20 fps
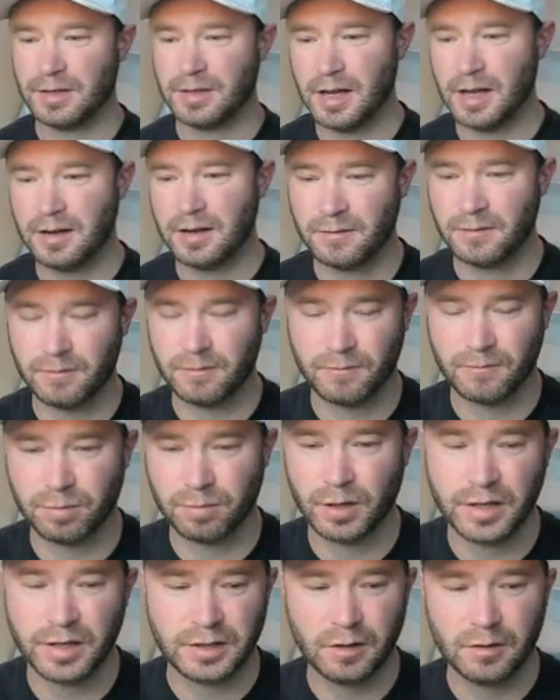10
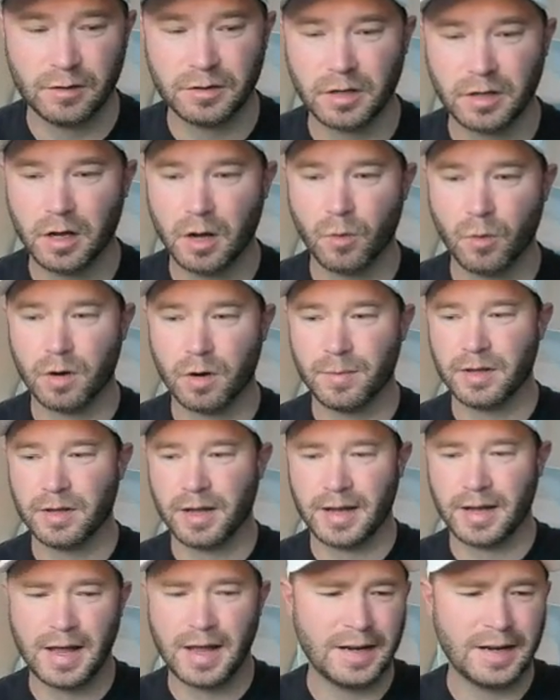plus years ago would have been like,